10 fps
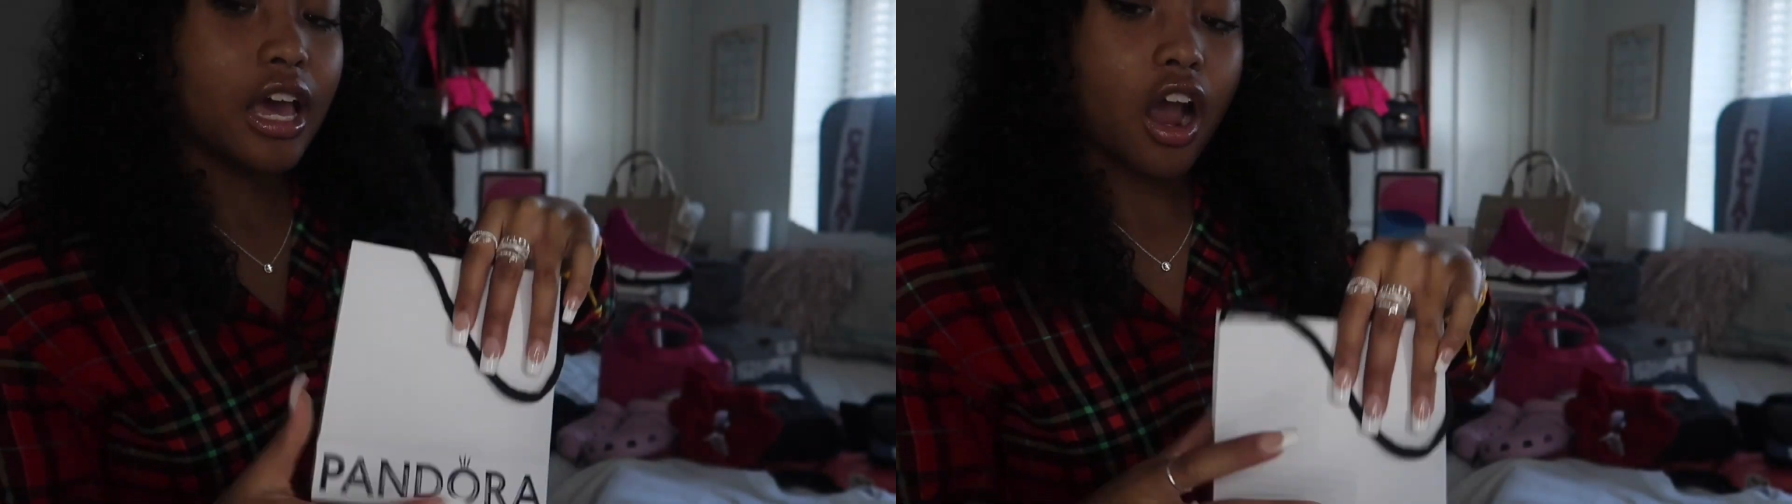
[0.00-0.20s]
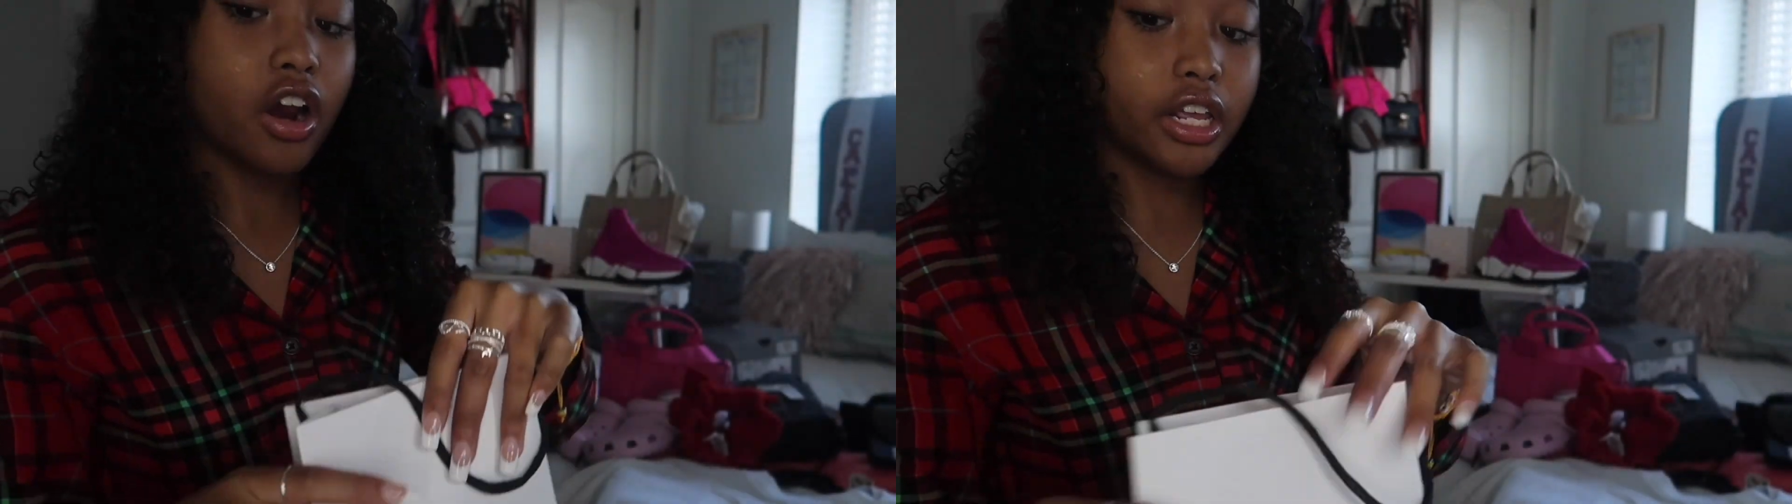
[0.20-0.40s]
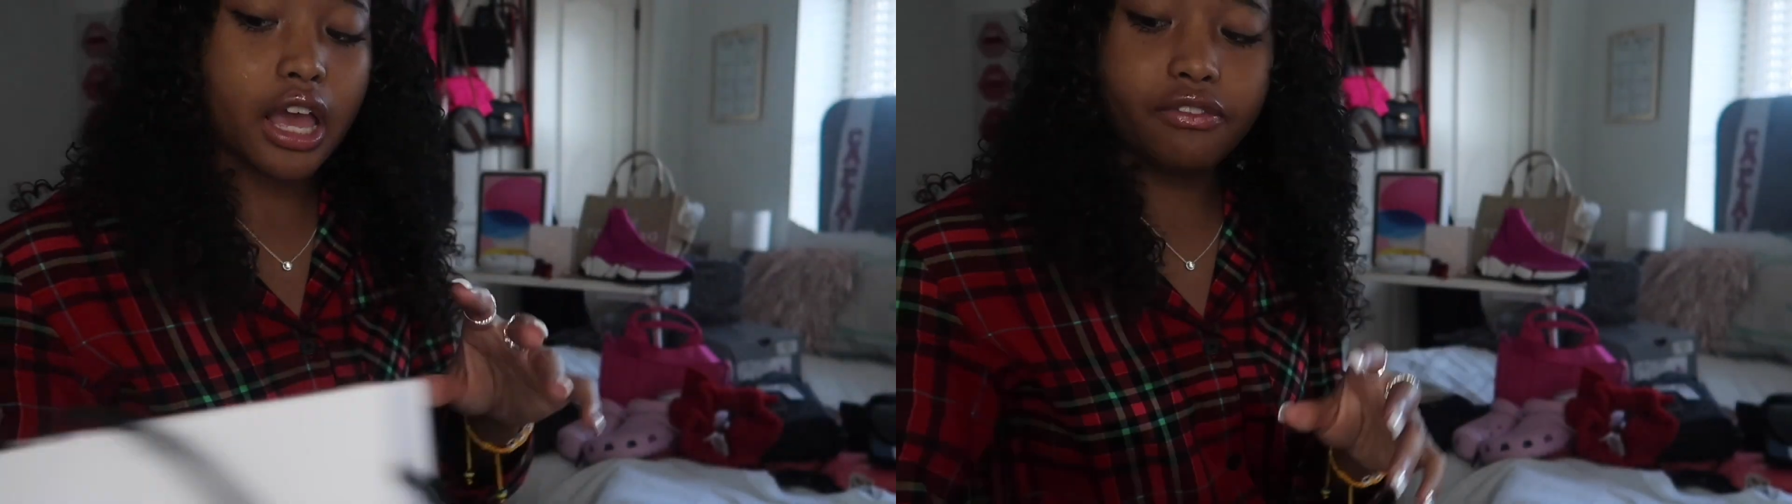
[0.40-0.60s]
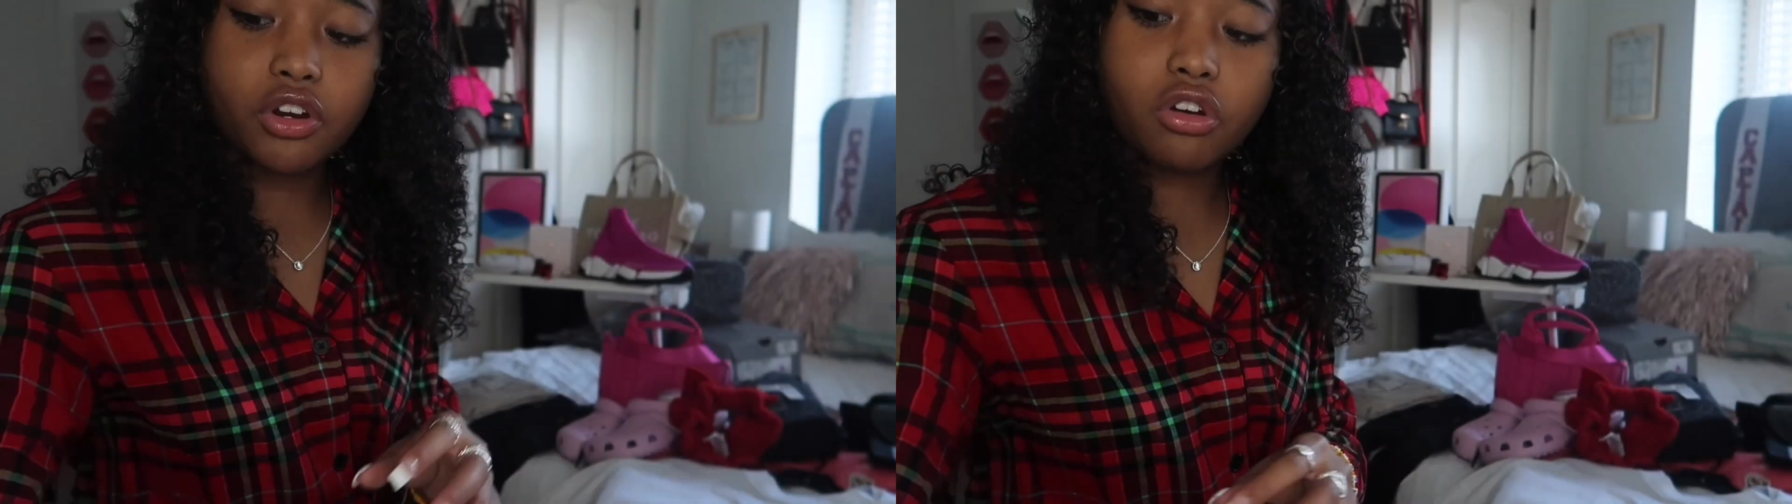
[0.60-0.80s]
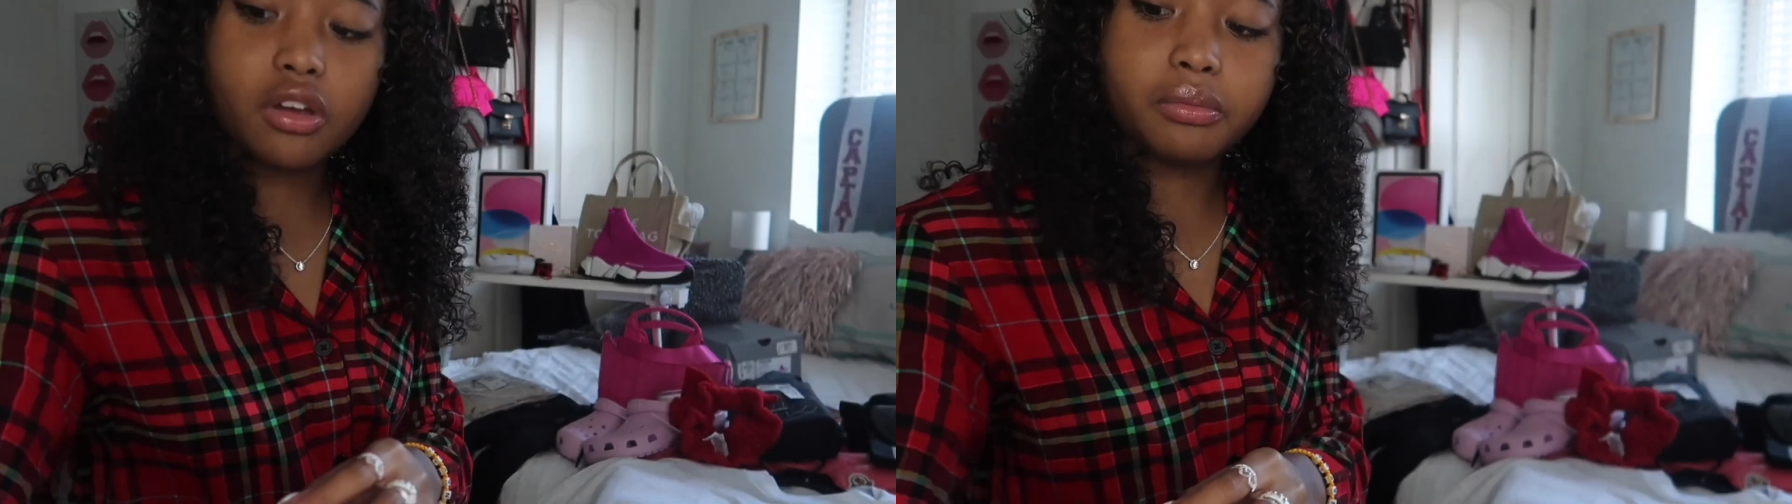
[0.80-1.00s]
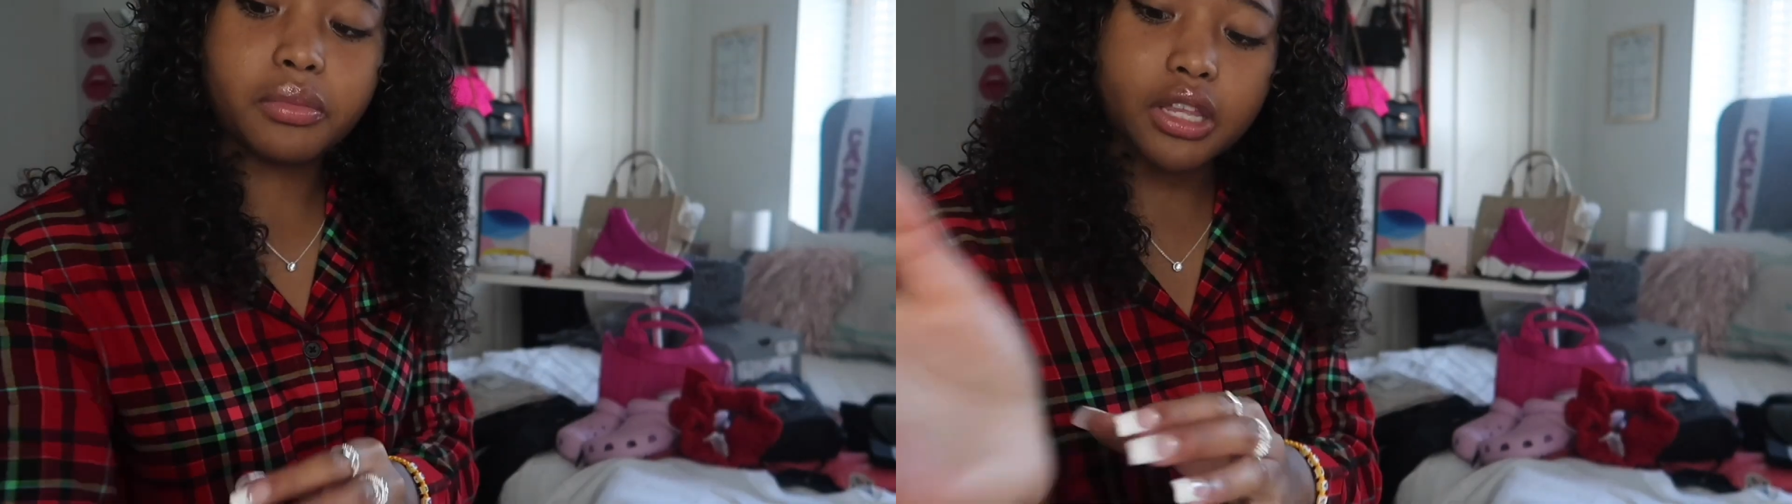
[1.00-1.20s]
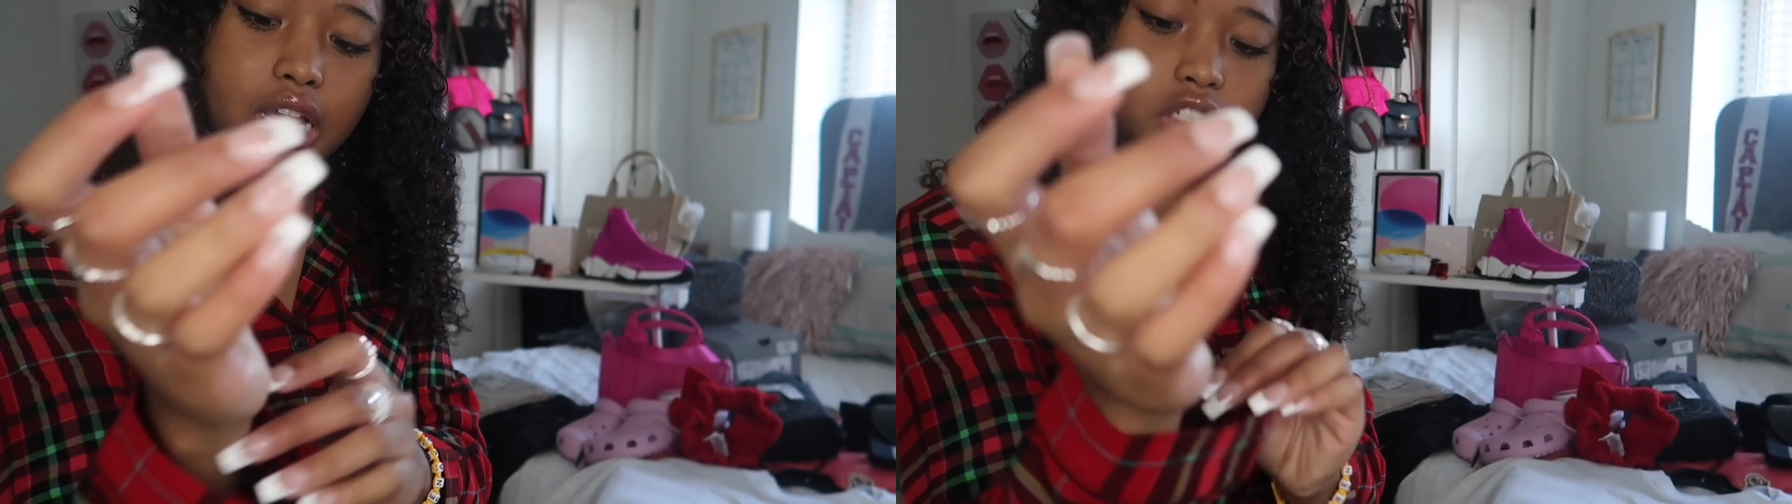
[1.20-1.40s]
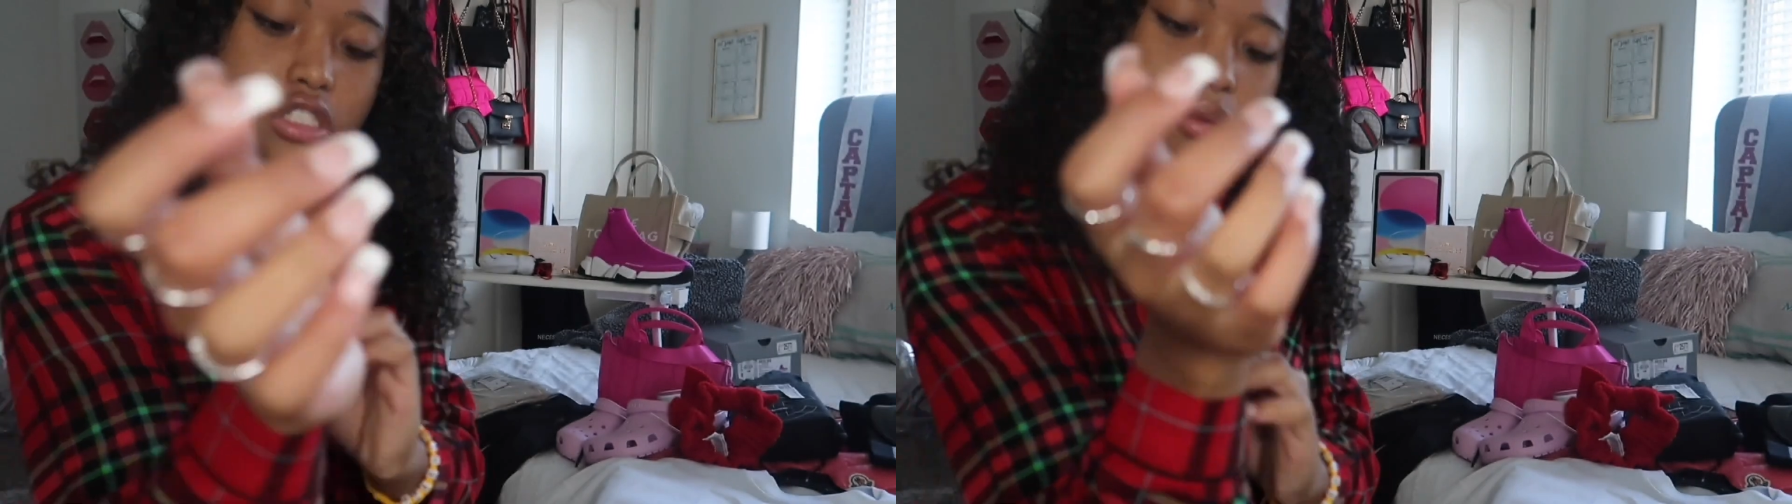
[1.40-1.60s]
I already have it on, but
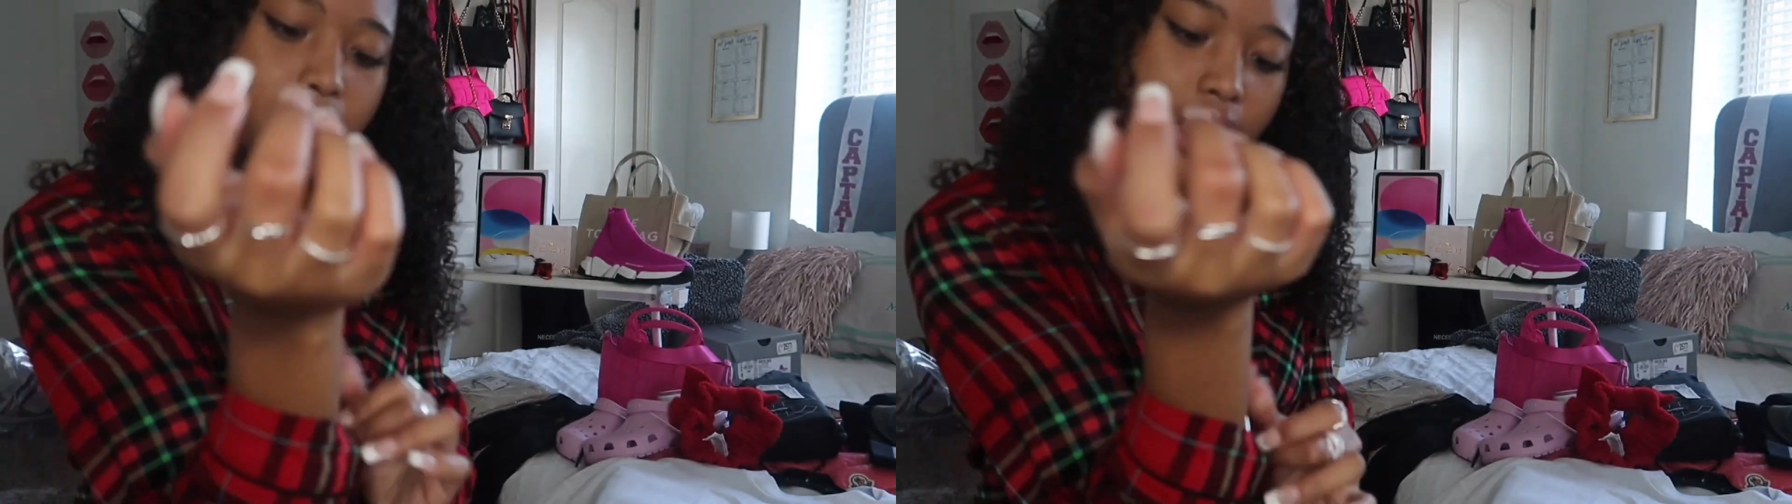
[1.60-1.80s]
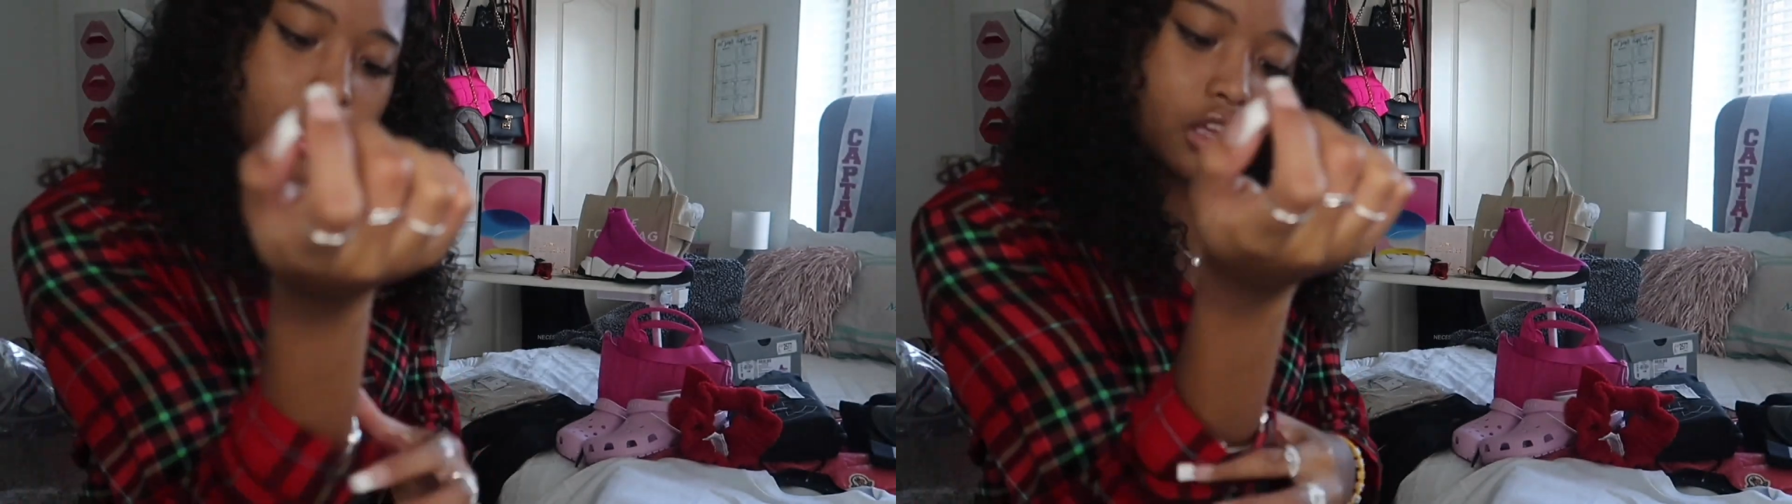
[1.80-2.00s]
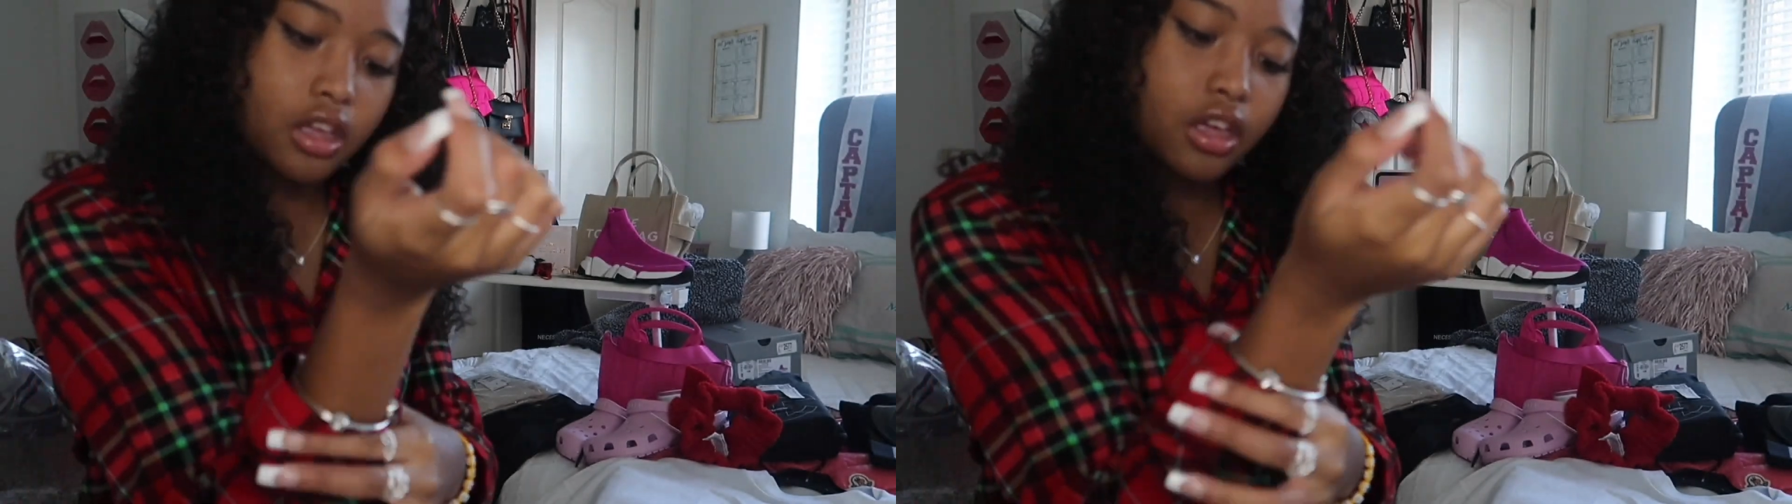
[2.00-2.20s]
that's just the bag.